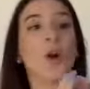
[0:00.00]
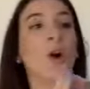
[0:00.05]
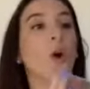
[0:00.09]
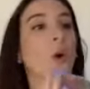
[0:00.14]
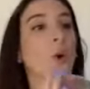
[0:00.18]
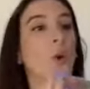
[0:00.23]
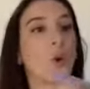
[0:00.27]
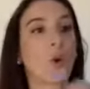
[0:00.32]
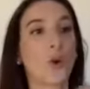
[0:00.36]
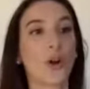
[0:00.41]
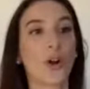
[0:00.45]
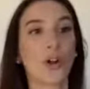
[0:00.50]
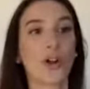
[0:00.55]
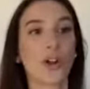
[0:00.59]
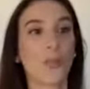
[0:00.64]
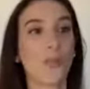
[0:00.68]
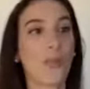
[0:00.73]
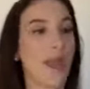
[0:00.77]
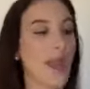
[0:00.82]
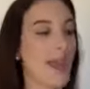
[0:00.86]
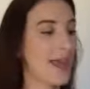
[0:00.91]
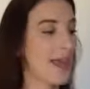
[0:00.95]
or on a
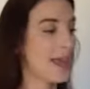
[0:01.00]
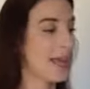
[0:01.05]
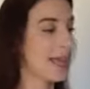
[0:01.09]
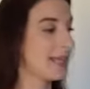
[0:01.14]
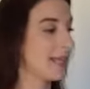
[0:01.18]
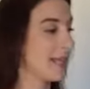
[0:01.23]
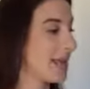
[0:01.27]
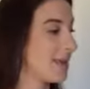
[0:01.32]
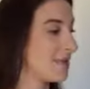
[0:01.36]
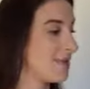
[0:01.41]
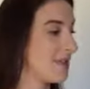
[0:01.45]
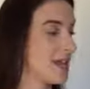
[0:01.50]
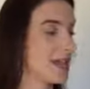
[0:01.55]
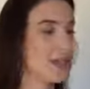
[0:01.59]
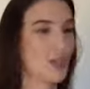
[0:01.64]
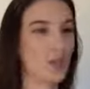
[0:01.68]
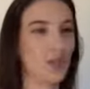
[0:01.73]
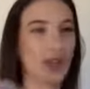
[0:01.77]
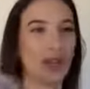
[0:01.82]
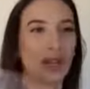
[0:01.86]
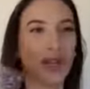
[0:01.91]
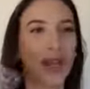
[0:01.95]
pan, and then you
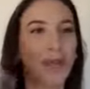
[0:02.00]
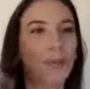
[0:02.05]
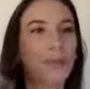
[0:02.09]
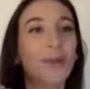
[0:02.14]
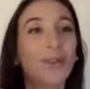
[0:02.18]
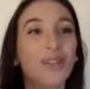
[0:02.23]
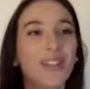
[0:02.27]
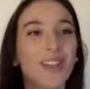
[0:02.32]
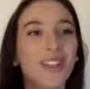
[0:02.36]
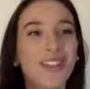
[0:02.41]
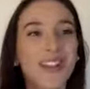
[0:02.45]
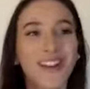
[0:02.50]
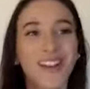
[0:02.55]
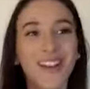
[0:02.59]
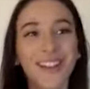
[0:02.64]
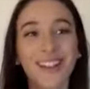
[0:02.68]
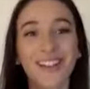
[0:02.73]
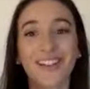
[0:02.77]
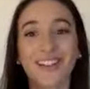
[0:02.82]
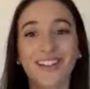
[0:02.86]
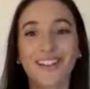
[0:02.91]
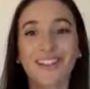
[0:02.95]
can like put these on a
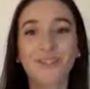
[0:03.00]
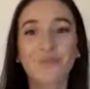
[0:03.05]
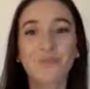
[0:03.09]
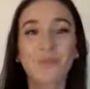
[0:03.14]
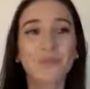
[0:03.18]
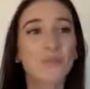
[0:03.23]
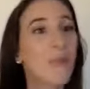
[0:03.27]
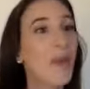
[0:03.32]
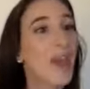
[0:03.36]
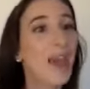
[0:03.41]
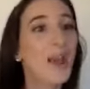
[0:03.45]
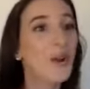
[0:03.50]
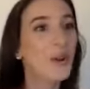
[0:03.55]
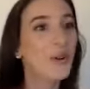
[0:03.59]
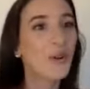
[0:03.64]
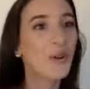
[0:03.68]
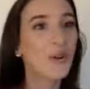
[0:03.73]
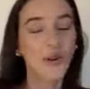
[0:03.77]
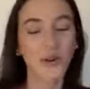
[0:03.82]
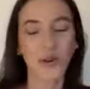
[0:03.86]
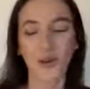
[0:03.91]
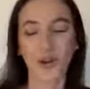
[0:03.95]
little
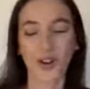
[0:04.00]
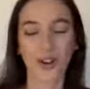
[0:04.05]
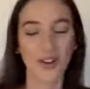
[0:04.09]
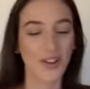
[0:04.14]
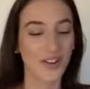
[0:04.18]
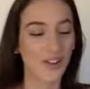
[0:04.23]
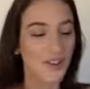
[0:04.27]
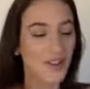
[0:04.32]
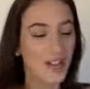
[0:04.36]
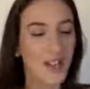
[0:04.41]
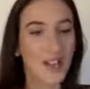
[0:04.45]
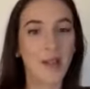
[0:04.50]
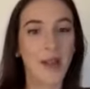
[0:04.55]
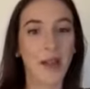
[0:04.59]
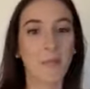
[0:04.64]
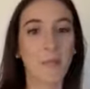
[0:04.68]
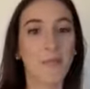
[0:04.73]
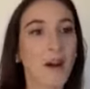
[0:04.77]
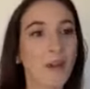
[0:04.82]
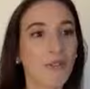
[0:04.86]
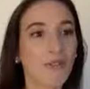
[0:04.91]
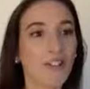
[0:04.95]
bagel or
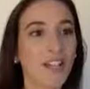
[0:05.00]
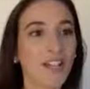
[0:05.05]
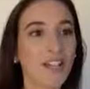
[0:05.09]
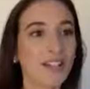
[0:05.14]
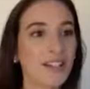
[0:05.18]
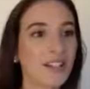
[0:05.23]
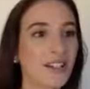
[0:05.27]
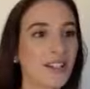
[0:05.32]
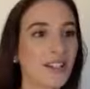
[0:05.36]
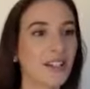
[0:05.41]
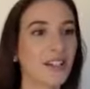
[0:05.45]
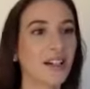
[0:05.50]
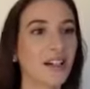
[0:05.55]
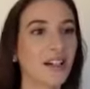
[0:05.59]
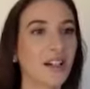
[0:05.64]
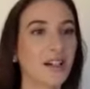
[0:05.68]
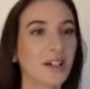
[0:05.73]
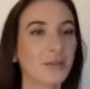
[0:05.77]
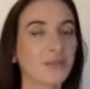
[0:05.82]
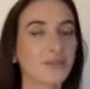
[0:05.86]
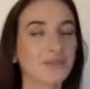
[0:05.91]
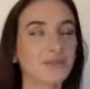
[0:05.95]
muffin,
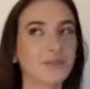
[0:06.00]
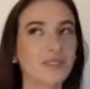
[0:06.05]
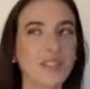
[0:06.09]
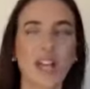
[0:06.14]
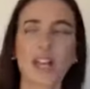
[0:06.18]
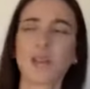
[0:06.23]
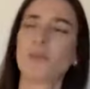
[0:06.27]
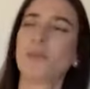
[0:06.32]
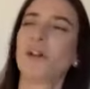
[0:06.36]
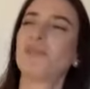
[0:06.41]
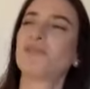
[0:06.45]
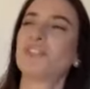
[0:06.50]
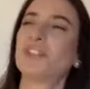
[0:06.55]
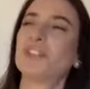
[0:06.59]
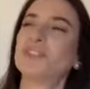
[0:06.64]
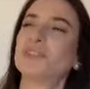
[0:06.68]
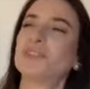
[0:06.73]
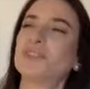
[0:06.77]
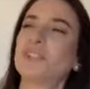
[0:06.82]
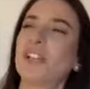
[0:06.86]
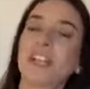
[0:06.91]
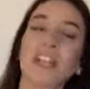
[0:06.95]
not a muffin,
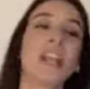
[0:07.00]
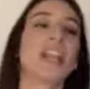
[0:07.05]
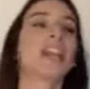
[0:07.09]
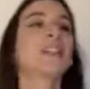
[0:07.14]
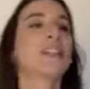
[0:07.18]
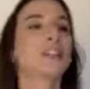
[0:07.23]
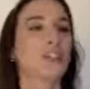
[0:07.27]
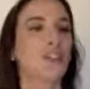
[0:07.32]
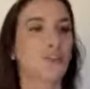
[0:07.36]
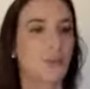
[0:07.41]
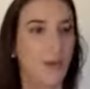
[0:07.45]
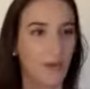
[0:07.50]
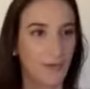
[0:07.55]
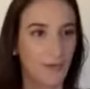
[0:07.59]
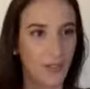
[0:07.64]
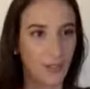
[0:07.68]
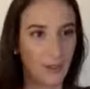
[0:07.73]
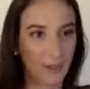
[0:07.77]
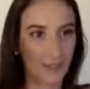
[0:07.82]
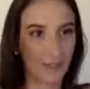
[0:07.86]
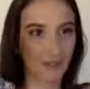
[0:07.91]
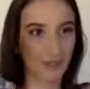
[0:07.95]
an English
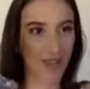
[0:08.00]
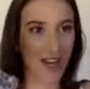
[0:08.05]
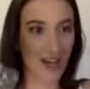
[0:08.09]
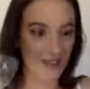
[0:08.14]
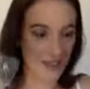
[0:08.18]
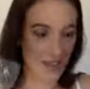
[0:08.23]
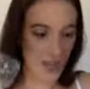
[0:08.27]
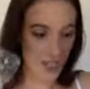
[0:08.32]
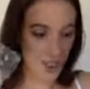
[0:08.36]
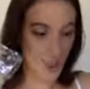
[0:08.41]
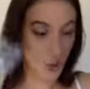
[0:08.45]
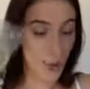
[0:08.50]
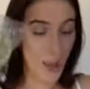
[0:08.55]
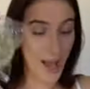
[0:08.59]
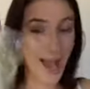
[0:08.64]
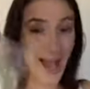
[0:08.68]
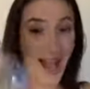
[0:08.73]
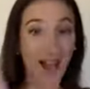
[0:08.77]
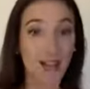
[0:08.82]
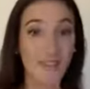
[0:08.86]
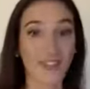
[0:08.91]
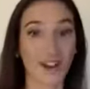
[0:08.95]
muffin. And then you
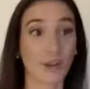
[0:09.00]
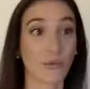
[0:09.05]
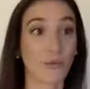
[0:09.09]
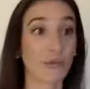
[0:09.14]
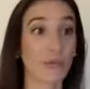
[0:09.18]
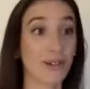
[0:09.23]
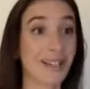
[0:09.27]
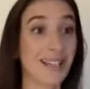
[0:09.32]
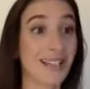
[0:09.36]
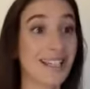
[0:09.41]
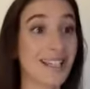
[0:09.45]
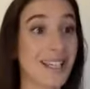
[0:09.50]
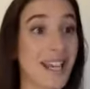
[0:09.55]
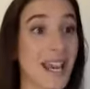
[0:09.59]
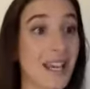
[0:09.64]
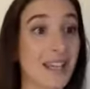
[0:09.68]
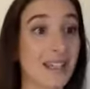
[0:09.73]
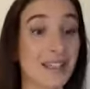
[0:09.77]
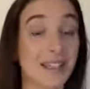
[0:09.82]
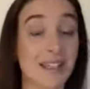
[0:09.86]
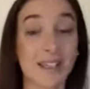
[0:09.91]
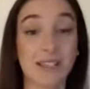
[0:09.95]
have a really
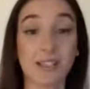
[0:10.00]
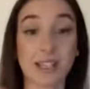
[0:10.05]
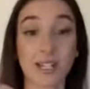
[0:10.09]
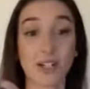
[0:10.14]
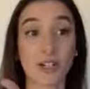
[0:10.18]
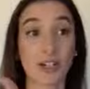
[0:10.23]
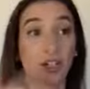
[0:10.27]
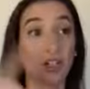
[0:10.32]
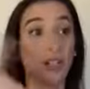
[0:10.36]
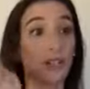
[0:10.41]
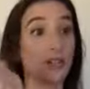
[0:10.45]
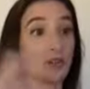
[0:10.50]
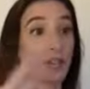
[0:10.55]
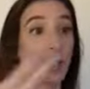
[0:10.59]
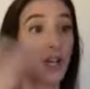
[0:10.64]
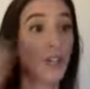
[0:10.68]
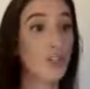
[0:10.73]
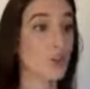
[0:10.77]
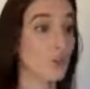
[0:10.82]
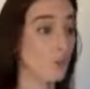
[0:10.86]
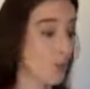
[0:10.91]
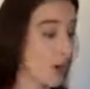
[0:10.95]
tasty dinner,
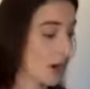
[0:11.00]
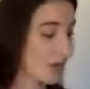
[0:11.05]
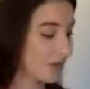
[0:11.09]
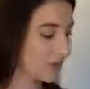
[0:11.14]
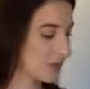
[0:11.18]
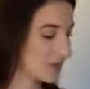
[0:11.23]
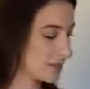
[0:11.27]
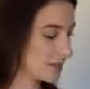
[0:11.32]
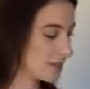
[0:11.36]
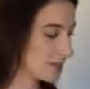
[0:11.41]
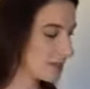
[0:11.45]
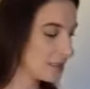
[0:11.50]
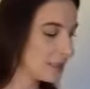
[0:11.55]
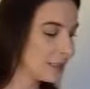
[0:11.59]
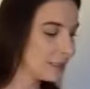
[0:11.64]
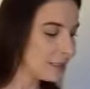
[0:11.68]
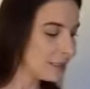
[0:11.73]
lunch, breakfast.